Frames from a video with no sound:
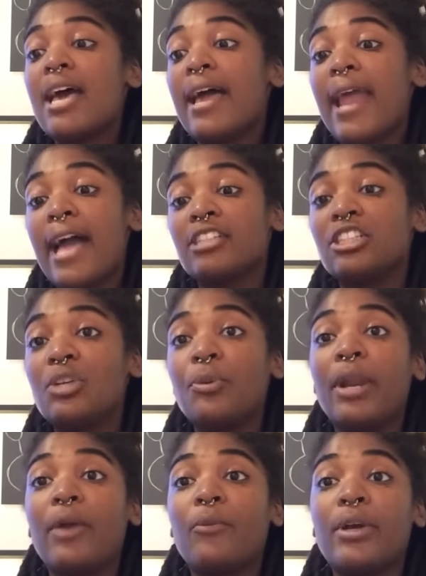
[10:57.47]
And actually
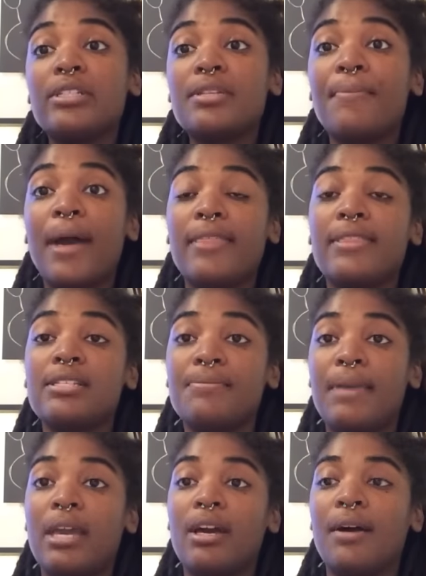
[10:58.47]
when I went to buy this
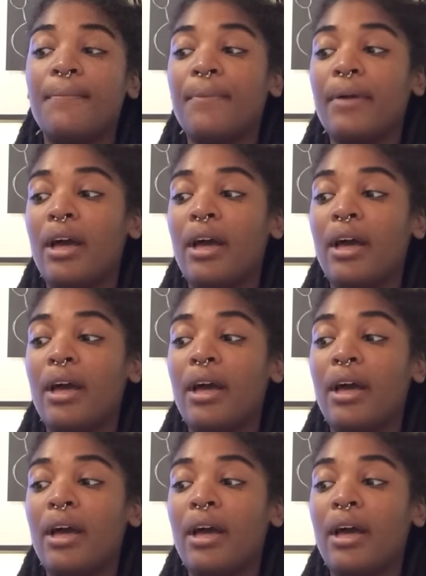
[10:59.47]
makeup,